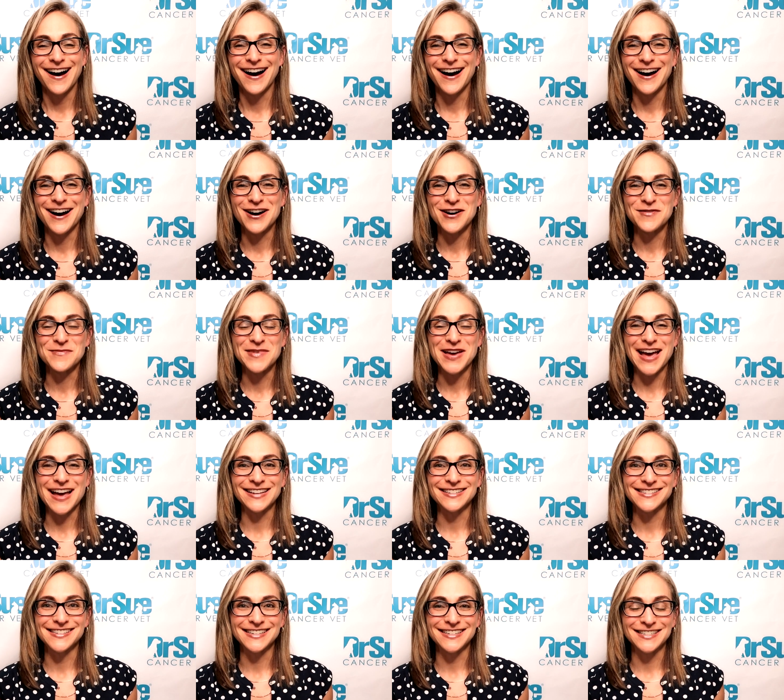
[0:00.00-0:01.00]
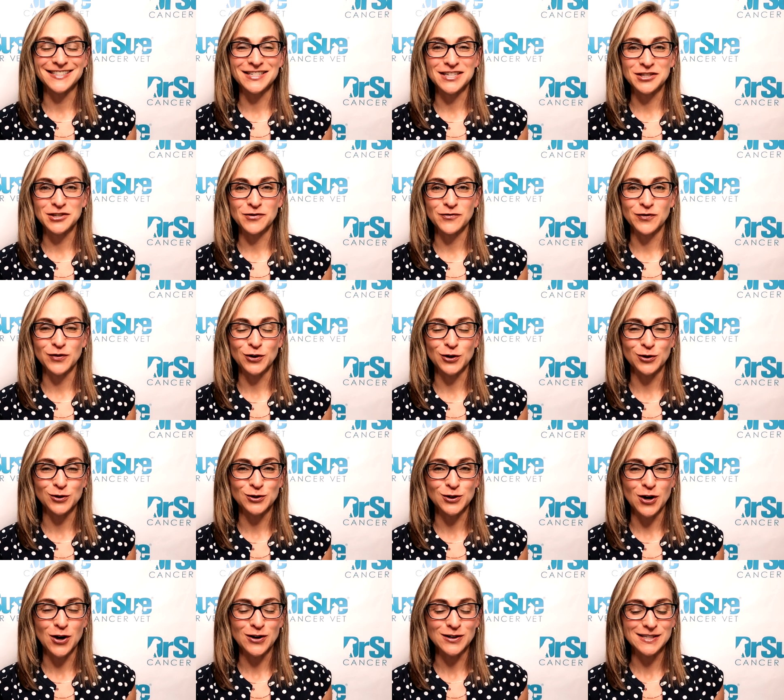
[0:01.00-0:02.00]
and in addition for your
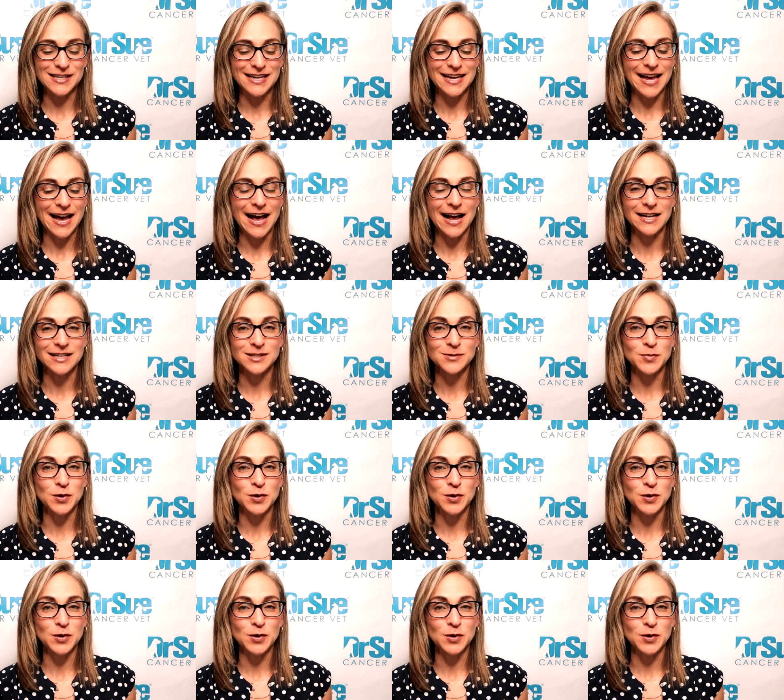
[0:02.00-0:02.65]
dogs and cats.